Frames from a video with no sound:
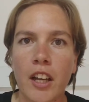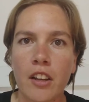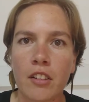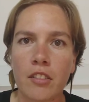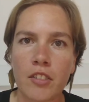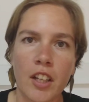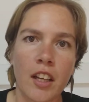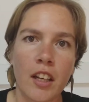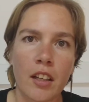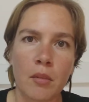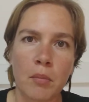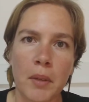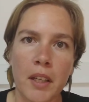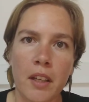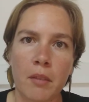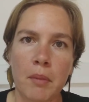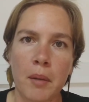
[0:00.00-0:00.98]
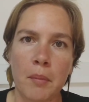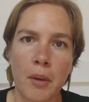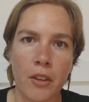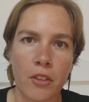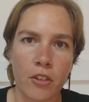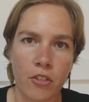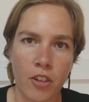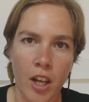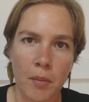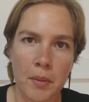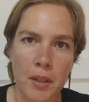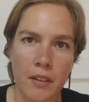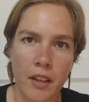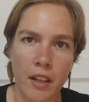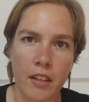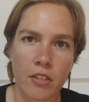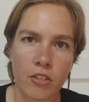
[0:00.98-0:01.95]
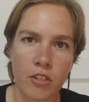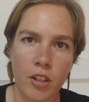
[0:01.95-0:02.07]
out of 10 because my brother dropped his ice